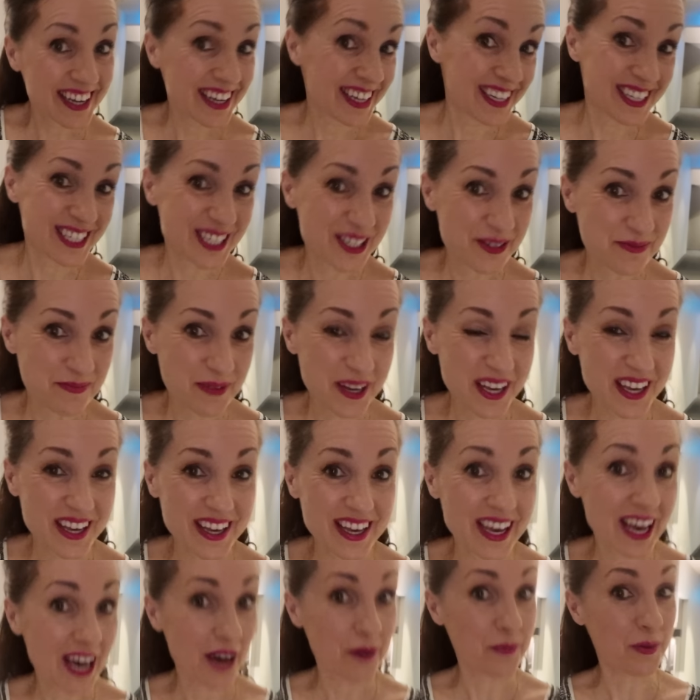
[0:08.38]
it's
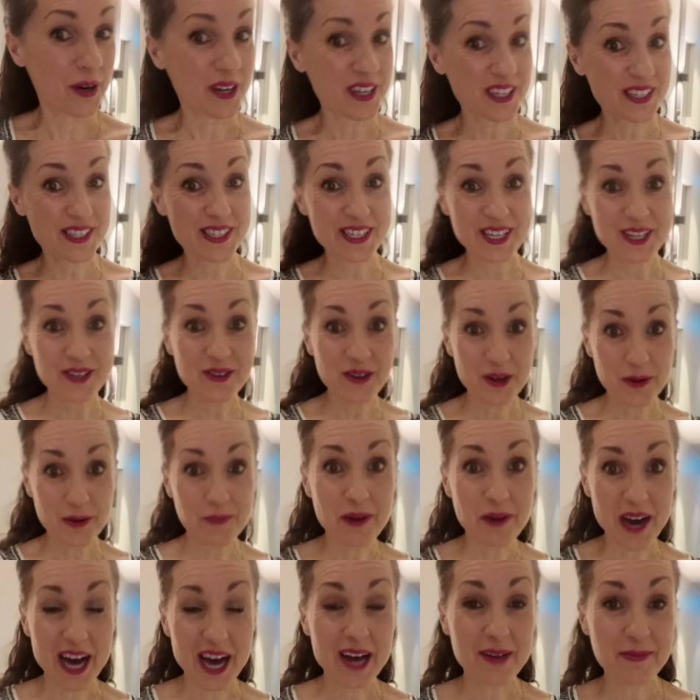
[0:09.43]
me. I want to see your
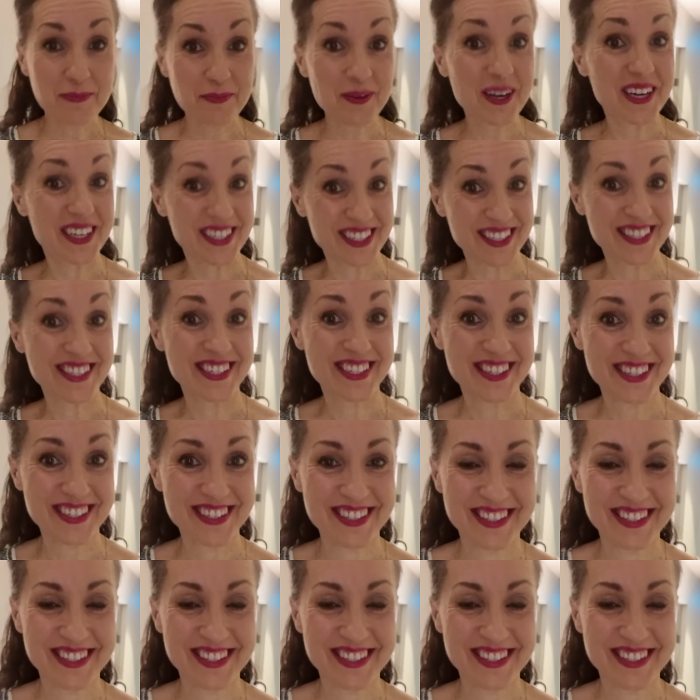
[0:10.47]
apartment.